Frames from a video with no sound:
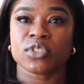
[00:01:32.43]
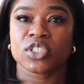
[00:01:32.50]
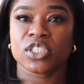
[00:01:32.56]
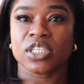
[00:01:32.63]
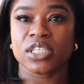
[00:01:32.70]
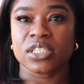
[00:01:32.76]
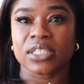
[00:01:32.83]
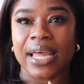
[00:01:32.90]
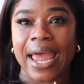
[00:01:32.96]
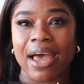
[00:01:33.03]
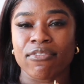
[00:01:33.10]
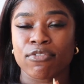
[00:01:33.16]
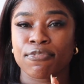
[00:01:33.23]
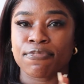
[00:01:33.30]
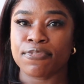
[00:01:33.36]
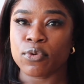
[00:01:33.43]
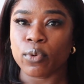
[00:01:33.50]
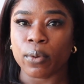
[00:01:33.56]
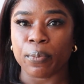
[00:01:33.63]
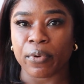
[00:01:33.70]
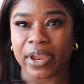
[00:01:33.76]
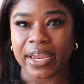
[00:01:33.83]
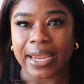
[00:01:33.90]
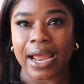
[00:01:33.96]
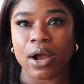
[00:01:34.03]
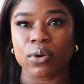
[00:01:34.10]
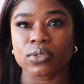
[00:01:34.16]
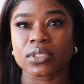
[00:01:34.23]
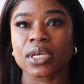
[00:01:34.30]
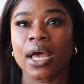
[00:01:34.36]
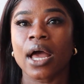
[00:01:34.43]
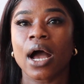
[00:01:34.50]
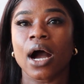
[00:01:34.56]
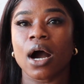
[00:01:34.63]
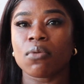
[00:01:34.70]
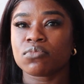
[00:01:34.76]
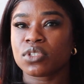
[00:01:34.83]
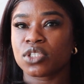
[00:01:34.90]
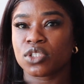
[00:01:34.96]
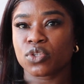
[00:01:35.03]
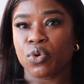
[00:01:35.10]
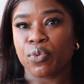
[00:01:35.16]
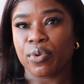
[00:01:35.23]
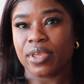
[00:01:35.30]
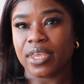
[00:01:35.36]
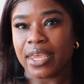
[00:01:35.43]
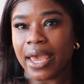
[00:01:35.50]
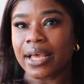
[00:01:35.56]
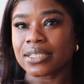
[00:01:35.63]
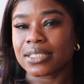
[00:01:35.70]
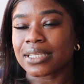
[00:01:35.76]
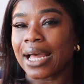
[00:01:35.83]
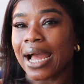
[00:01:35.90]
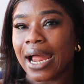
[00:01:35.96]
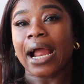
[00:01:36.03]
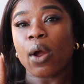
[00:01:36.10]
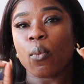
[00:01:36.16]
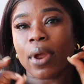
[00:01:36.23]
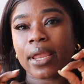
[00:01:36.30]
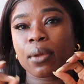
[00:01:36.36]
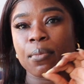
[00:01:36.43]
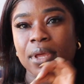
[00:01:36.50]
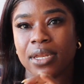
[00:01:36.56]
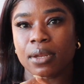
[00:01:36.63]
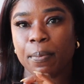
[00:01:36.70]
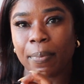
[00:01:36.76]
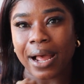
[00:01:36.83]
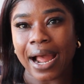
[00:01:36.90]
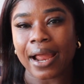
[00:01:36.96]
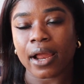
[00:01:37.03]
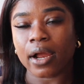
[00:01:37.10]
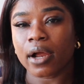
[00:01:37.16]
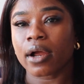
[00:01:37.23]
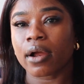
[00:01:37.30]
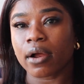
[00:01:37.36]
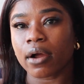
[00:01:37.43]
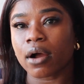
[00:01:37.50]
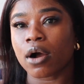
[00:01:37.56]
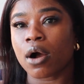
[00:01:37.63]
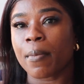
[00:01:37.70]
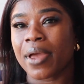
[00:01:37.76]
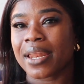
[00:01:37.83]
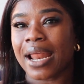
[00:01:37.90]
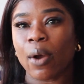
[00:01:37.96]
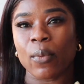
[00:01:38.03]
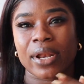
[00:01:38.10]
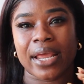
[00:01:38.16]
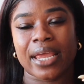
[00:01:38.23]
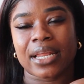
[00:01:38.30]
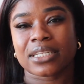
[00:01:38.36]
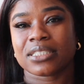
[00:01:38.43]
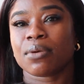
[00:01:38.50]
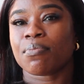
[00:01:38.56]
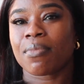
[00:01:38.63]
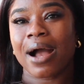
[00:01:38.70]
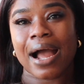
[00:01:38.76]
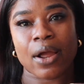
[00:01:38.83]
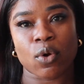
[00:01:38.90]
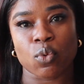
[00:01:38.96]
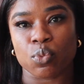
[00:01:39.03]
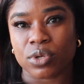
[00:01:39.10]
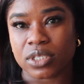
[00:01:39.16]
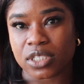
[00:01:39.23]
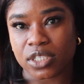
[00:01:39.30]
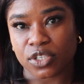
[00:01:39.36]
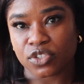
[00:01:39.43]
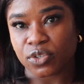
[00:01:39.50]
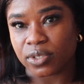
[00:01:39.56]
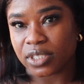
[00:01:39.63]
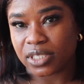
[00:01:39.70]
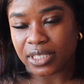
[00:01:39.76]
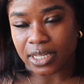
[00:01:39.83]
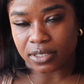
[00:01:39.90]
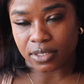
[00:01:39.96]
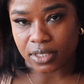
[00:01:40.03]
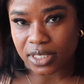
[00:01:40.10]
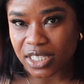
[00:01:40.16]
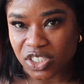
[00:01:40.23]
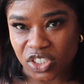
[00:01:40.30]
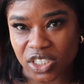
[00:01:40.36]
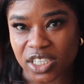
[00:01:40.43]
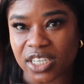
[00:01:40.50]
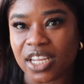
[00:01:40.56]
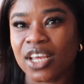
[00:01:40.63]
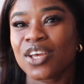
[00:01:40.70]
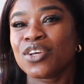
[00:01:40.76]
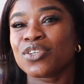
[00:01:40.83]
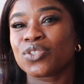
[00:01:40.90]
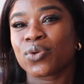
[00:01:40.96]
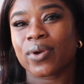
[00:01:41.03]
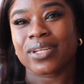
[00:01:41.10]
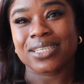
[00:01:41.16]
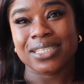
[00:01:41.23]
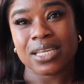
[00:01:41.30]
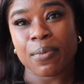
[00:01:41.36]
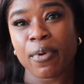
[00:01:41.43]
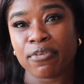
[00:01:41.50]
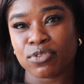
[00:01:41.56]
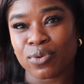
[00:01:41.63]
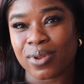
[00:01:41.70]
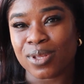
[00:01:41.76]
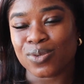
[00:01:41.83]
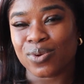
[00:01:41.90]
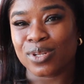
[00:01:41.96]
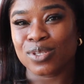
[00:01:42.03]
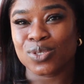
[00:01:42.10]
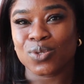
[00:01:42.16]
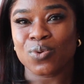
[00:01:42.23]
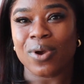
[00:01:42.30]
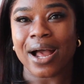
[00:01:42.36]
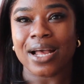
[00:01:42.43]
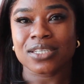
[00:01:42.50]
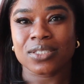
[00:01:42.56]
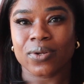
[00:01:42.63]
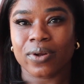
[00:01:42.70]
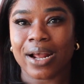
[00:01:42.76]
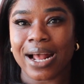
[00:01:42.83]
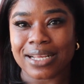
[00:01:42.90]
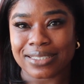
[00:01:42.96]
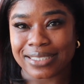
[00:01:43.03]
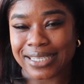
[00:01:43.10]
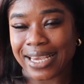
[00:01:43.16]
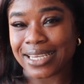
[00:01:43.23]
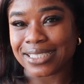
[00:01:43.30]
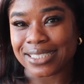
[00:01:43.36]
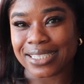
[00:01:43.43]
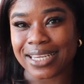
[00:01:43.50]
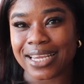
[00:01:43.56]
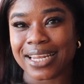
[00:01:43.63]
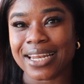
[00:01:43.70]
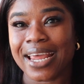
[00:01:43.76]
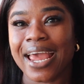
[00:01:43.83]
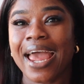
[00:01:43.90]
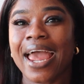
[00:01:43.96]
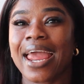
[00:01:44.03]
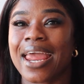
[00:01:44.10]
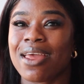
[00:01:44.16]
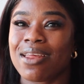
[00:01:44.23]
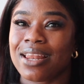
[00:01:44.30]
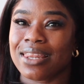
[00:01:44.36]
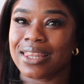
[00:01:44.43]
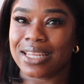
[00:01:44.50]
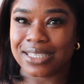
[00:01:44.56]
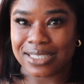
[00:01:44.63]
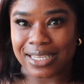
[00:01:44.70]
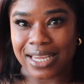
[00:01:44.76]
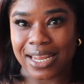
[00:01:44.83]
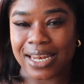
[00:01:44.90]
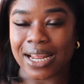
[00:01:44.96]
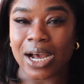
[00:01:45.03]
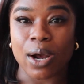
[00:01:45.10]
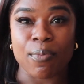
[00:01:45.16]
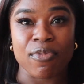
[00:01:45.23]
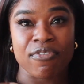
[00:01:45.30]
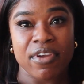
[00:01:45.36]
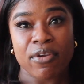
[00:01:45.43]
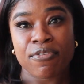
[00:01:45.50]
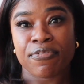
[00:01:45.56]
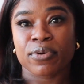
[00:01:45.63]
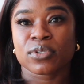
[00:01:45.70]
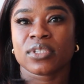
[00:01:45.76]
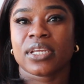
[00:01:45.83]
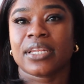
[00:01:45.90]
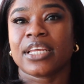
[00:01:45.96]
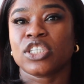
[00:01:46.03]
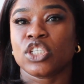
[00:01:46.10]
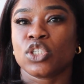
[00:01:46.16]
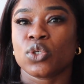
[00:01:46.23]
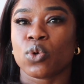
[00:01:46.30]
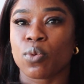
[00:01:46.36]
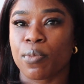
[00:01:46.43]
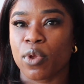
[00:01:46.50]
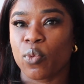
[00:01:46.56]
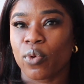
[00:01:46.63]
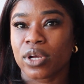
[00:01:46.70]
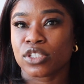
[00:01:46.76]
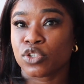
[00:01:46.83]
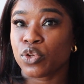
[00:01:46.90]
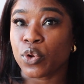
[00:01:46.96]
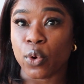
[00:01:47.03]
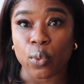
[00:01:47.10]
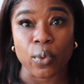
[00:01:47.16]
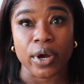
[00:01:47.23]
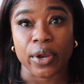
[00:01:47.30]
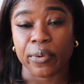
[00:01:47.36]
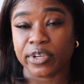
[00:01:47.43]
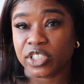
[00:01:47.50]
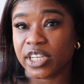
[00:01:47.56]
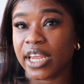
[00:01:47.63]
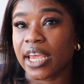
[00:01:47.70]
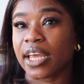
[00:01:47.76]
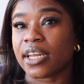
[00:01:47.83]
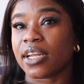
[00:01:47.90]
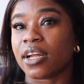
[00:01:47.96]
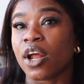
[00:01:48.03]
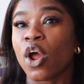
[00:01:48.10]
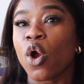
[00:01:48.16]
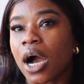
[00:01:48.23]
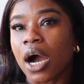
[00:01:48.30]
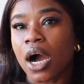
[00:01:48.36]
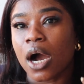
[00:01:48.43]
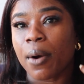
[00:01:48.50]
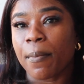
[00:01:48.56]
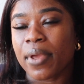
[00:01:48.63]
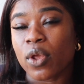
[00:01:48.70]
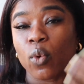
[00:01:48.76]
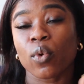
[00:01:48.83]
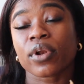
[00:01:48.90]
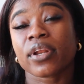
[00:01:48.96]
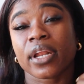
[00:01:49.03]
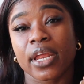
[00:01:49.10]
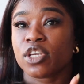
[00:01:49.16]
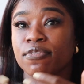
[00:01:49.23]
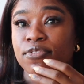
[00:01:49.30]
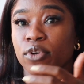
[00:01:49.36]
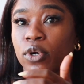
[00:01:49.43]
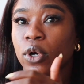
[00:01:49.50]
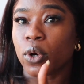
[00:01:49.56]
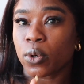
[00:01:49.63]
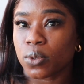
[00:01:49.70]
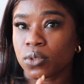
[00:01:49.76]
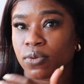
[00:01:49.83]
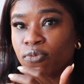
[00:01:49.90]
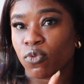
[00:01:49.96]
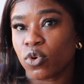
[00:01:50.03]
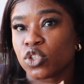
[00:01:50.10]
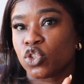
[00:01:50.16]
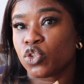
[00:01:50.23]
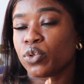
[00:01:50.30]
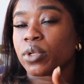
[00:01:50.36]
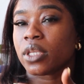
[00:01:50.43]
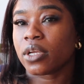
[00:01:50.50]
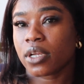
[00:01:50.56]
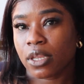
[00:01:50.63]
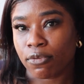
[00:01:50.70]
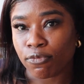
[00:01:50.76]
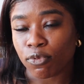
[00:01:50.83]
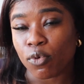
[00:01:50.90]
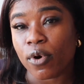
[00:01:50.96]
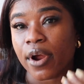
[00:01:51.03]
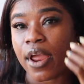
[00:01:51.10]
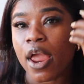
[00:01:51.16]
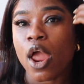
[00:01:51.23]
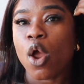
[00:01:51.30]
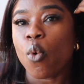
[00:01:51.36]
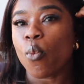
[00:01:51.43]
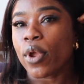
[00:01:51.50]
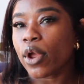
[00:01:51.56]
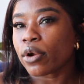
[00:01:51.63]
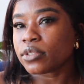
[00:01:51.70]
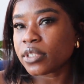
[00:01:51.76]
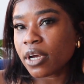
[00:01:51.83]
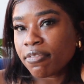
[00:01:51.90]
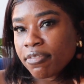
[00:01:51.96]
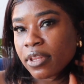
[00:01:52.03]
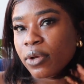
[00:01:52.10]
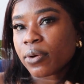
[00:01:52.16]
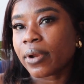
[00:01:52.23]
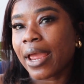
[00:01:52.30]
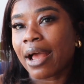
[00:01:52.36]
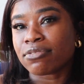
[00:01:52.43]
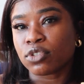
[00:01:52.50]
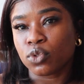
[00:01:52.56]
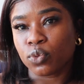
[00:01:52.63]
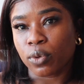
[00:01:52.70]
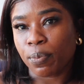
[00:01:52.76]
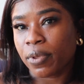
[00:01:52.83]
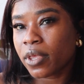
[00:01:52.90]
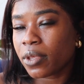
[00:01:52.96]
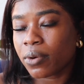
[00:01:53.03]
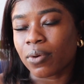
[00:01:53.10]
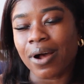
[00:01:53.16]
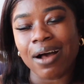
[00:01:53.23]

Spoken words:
She's having fewer breakouts. So yes, I got recommended by her, and I went ahead and did my own research on this esthetician. So in December of 2022, I sought consultation. And listen, the very first thing that she told me was, you know what, Christiana, in order to achieve your goals of what you're looking for, we are definitely going to have to do a peel.